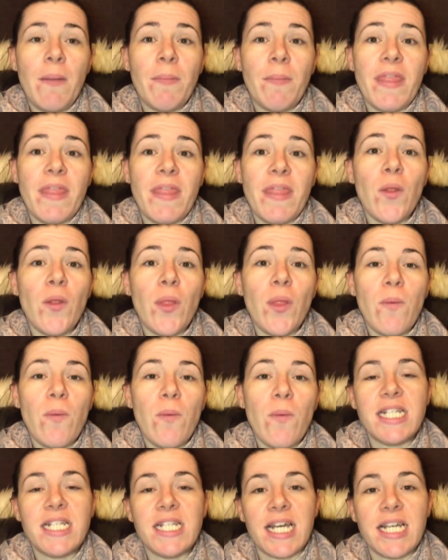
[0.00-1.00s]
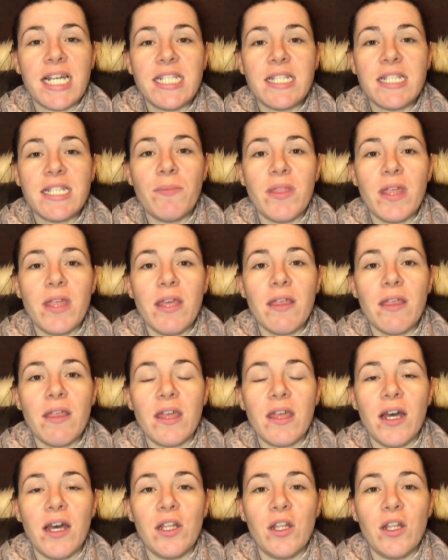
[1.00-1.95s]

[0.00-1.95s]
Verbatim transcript: But then on the wedding day, something that